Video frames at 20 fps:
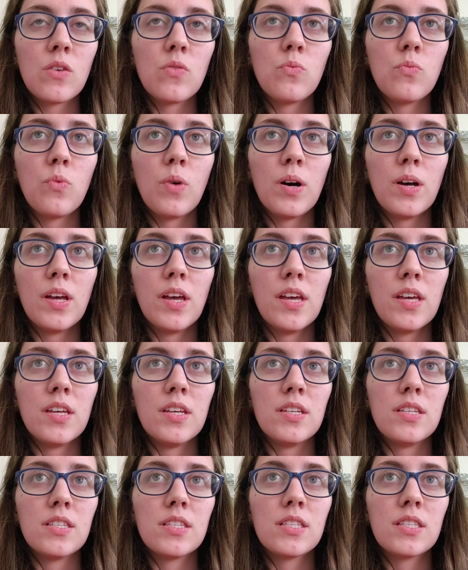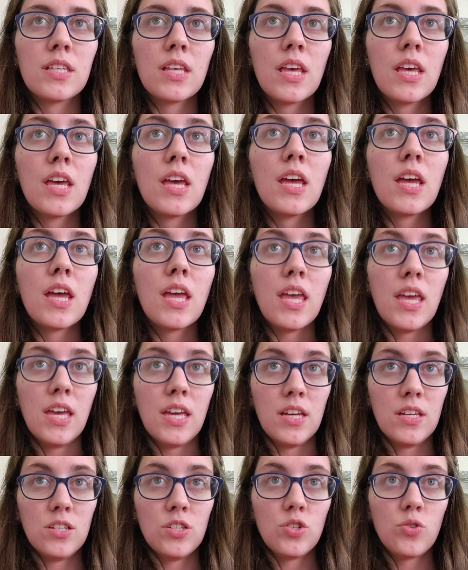was
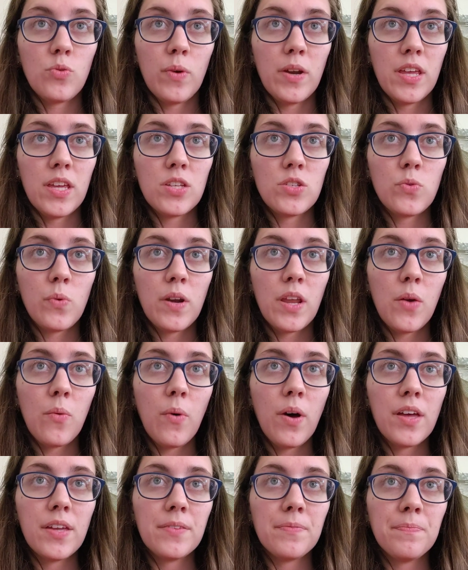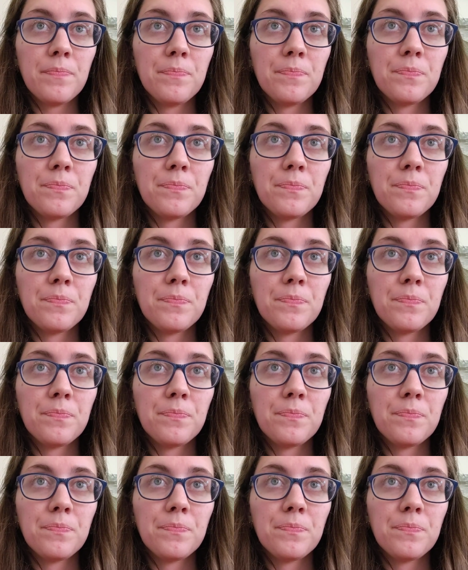in 2021.